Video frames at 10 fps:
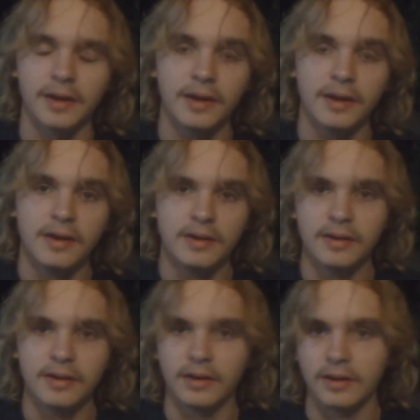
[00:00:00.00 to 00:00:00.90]

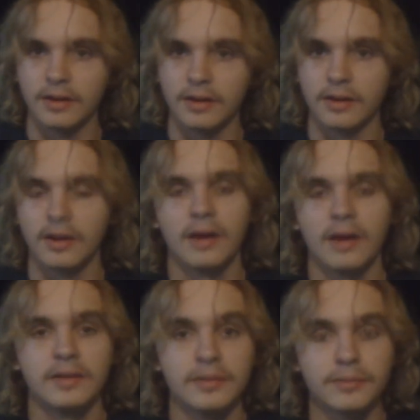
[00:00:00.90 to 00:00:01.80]
I didn't bring
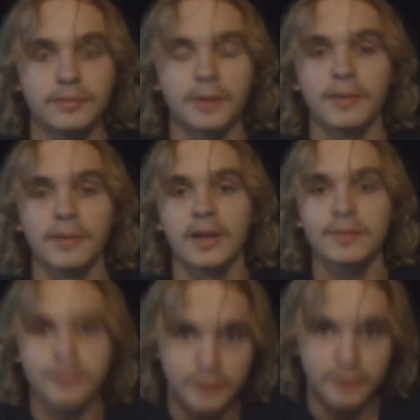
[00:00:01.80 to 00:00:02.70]
my laptop charger to
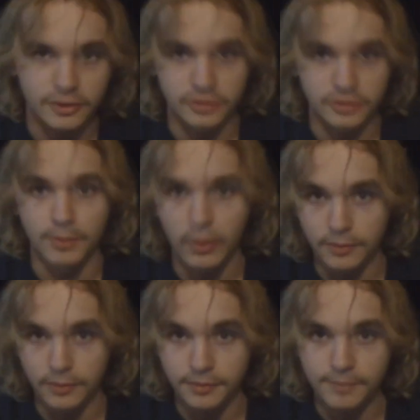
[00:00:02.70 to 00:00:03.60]
Poland,
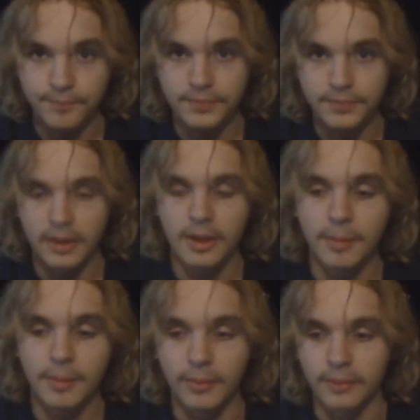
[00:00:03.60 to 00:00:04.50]
but
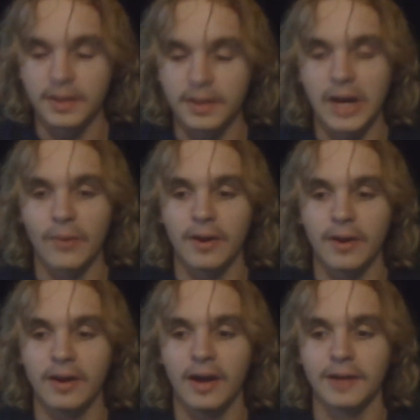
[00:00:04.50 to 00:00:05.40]
now I've
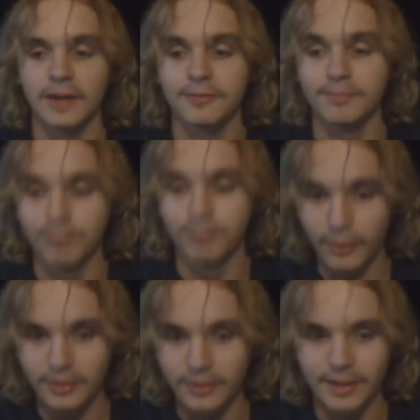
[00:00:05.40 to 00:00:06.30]
bought a laptop
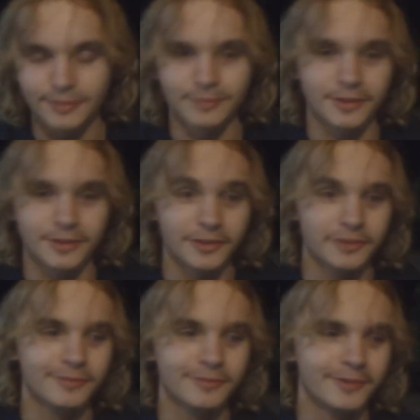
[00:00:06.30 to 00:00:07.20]
charger for
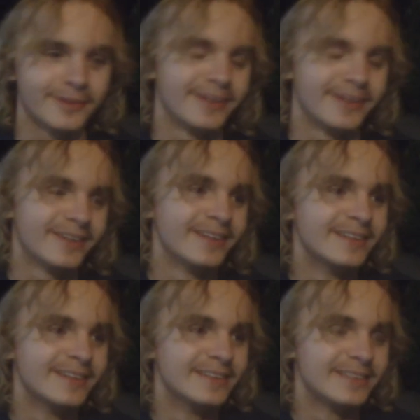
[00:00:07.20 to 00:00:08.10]

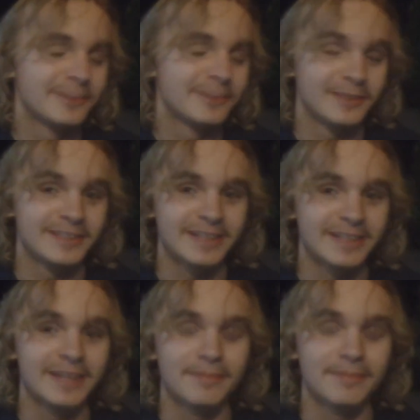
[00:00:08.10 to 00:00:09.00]

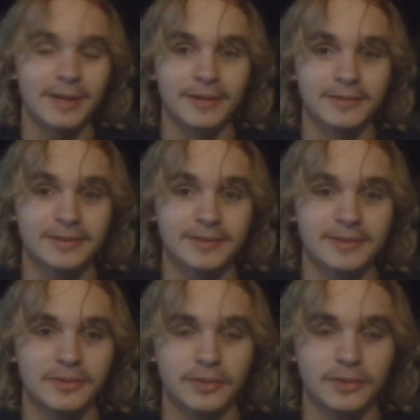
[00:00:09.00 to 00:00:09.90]
£29, which
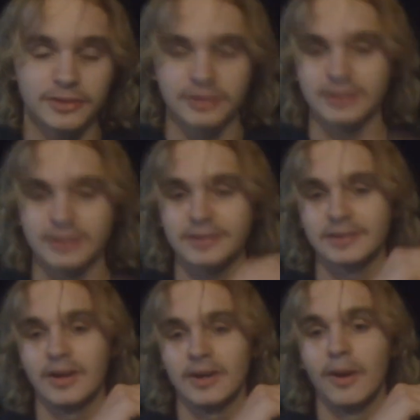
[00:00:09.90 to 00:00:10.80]
is
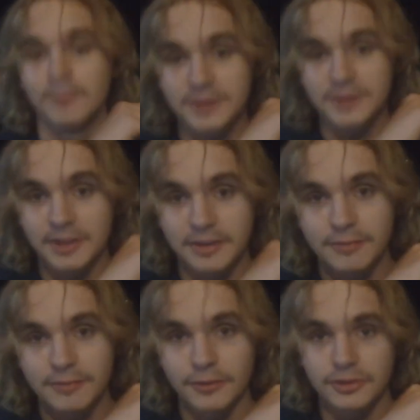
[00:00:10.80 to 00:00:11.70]
absurd for a
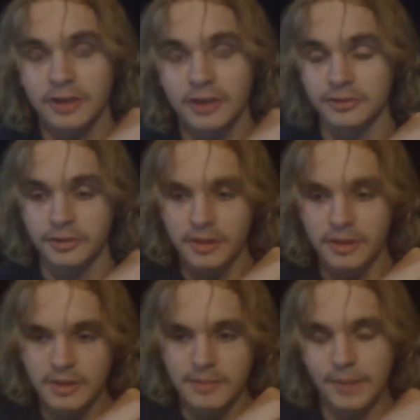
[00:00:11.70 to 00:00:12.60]
charger, but I
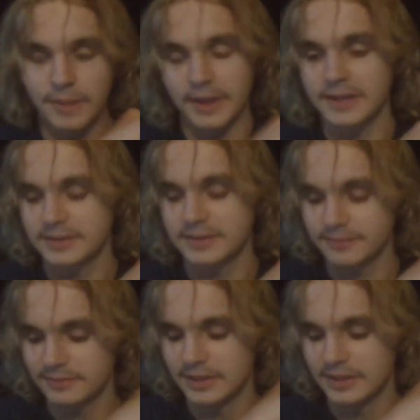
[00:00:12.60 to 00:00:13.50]
guess it
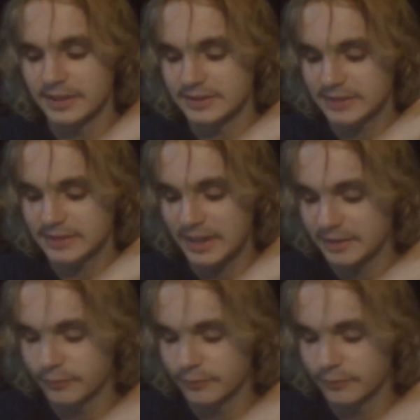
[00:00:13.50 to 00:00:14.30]
is kind of worth it in the